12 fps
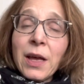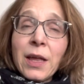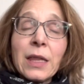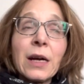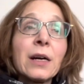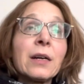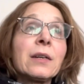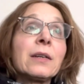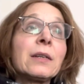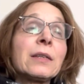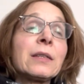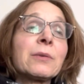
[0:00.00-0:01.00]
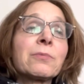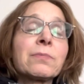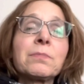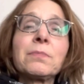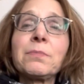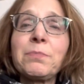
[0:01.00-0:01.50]
There, the
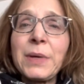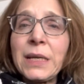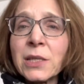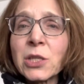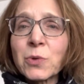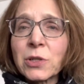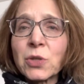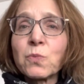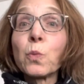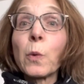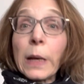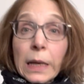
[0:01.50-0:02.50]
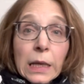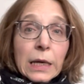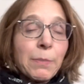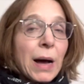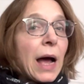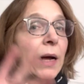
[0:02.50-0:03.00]
bins were really
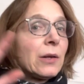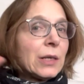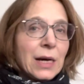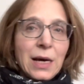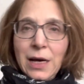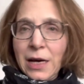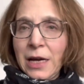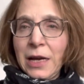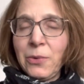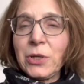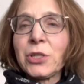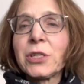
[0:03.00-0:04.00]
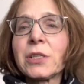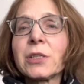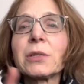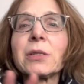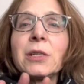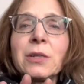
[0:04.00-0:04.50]
piled high, which
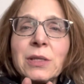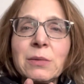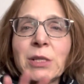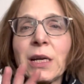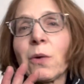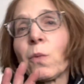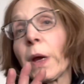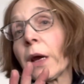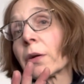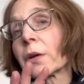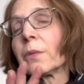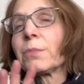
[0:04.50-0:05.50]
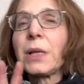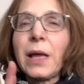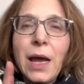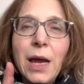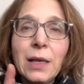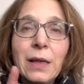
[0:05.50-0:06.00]
just, you know, seems like a weird
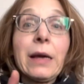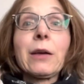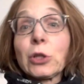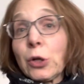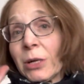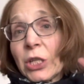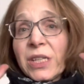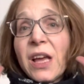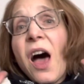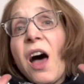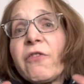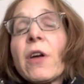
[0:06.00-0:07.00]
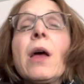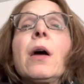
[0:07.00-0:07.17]
complaint, like too much stuff.